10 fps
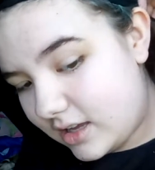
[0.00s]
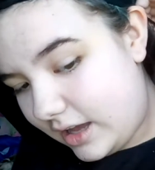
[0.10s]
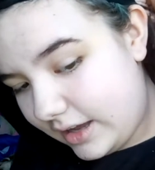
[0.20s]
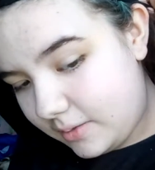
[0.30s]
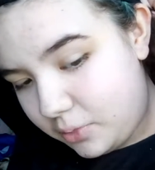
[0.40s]

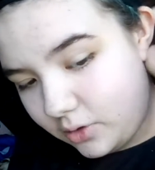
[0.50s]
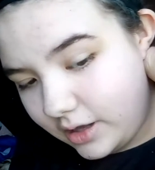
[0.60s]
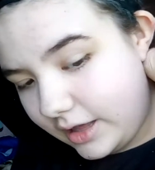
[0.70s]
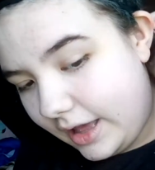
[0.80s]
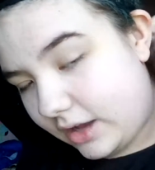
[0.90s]
Kind of pull
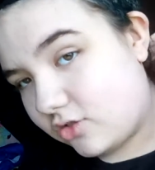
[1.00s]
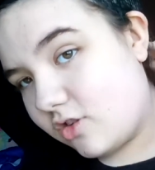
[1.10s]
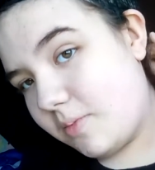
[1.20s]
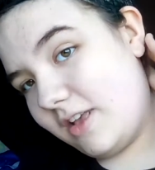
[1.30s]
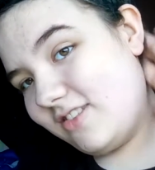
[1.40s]
any
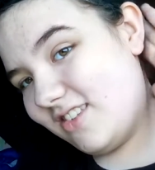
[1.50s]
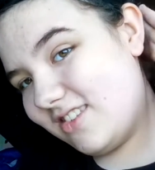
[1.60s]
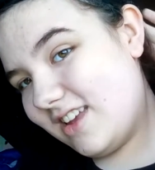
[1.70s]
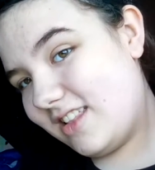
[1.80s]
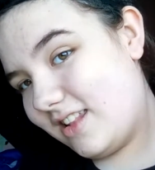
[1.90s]
extra pieces
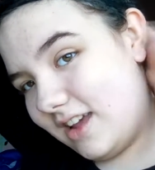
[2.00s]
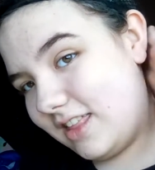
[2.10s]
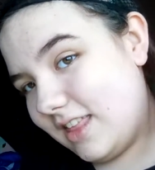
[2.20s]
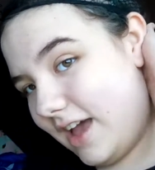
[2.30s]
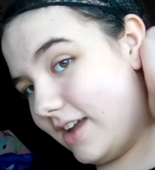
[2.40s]
in
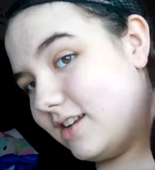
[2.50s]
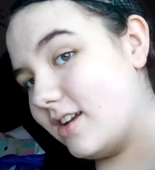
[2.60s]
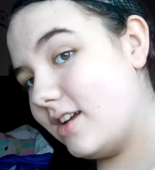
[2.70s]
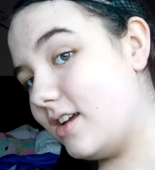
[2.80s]
like that,